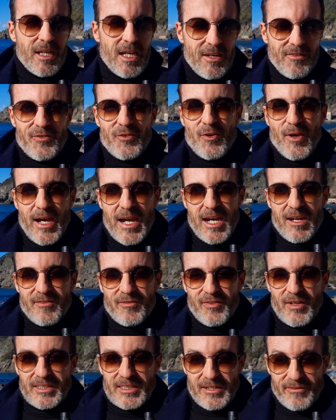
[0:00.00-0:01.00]
If you
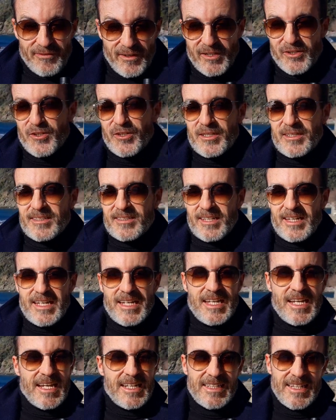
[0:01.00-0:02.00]
have a
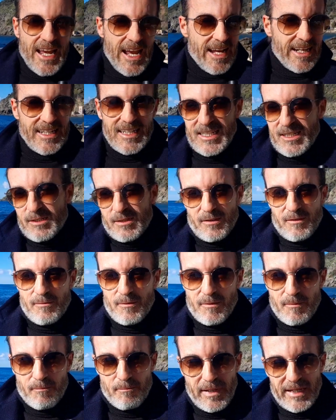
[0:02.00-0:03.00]
deficiency in any
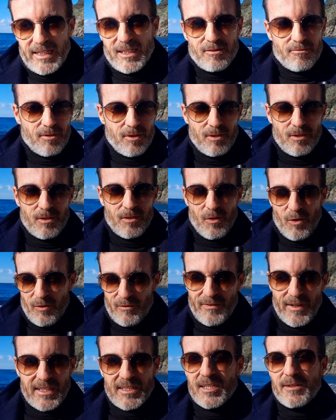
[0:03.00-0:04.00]
mineral or
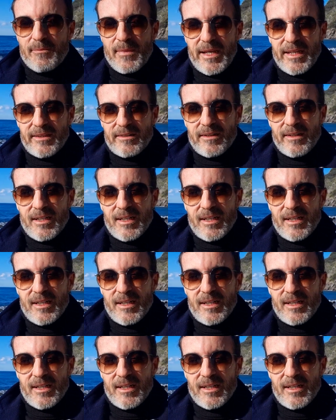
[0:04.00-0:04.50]
vitamin,